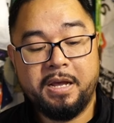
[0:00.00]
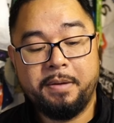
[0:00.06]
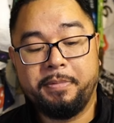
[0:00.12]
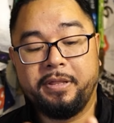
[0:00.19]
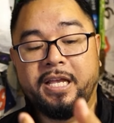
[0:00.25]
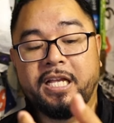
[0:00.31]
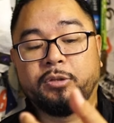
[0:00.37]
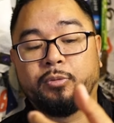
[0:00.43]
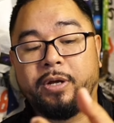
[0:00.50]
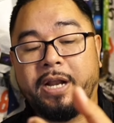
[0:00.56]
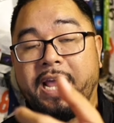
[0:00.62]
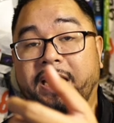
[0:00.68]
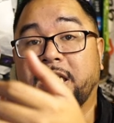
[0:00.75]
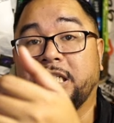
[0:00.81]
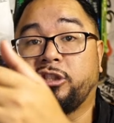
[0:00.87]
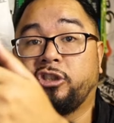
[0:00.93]
But this one, I
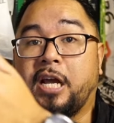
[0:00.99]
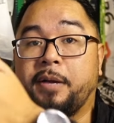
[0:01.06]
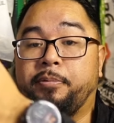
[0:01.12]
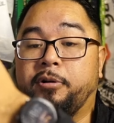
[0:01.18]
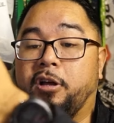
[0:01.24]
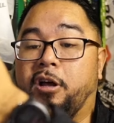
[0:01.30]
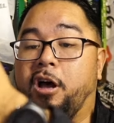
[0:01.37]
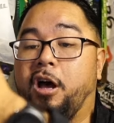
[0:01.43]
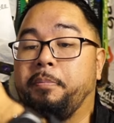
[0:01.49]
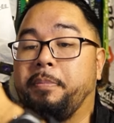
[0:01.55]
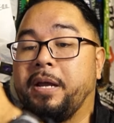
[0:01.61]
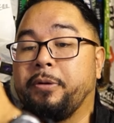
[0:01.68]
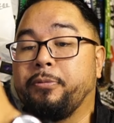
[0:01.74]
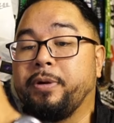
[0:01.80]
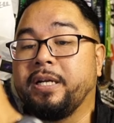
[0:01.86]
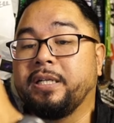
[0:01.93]
can just strap it on my
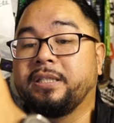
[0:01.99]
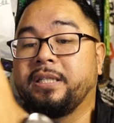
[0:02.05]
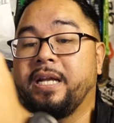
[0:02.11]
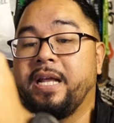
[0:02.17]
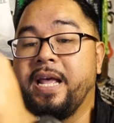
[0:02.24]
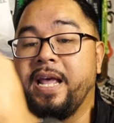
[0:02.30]
wrist